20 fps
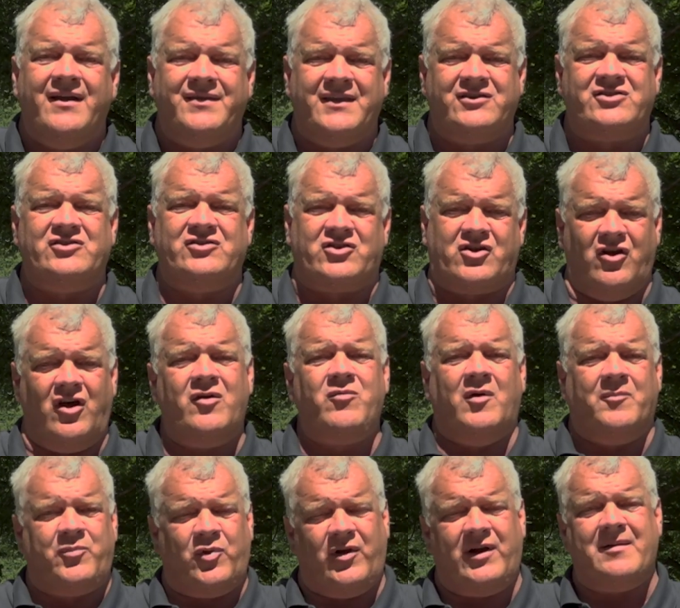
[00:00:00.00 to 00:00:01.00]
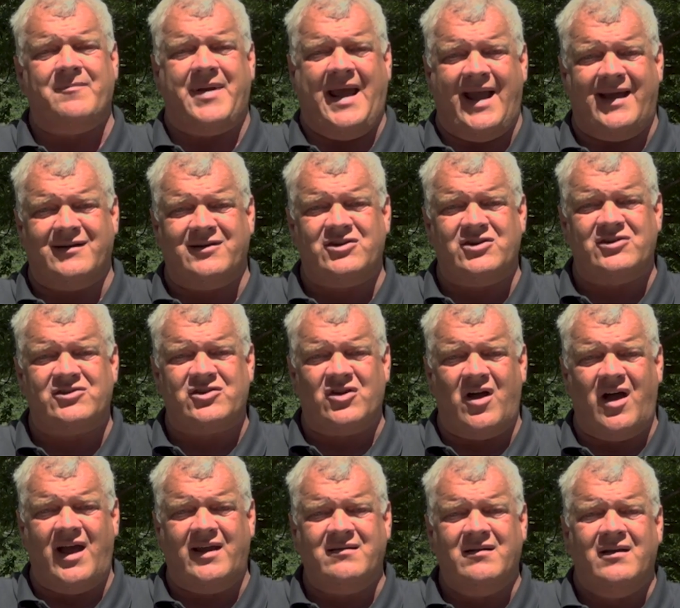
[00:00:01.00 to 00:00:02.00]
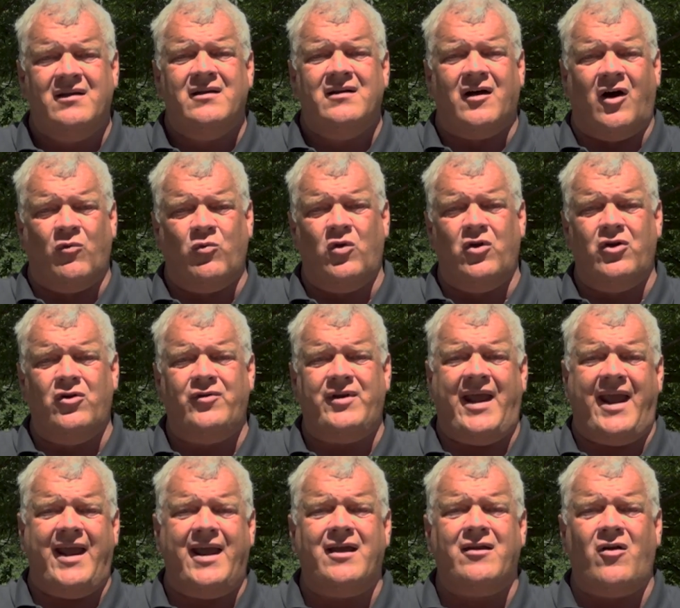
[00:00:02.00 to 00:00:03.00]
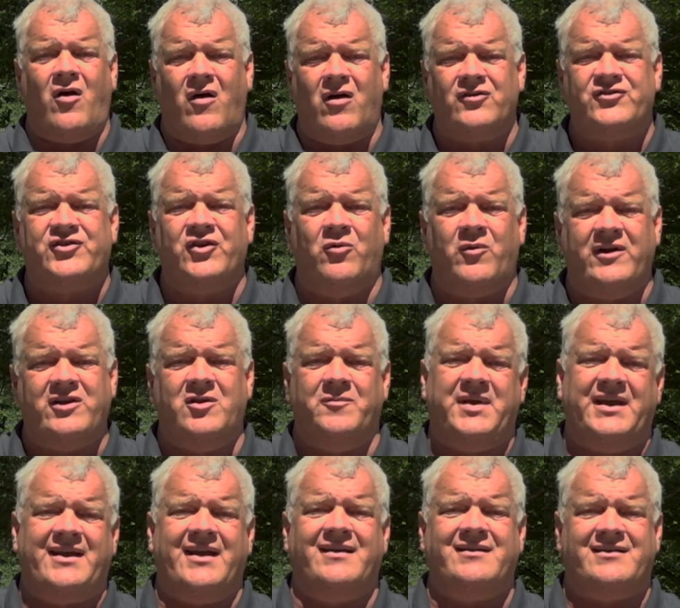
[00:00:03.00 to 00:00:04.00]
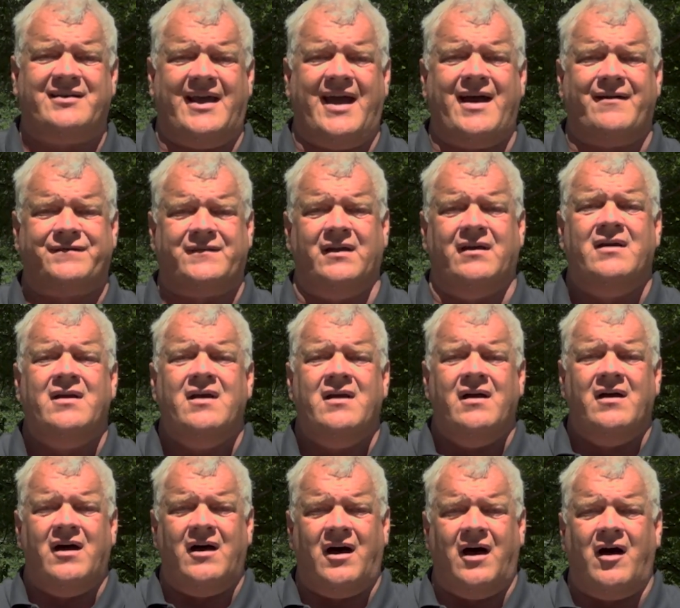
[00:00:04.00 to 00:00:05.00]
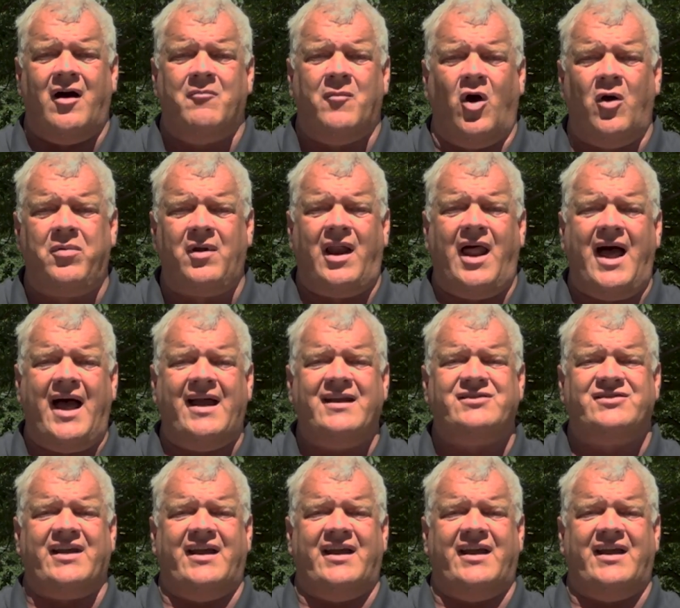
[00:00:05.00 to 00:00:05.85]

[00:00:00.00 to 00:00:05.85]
This is good when putting bandages on a wound and also when you begin to have to immobilize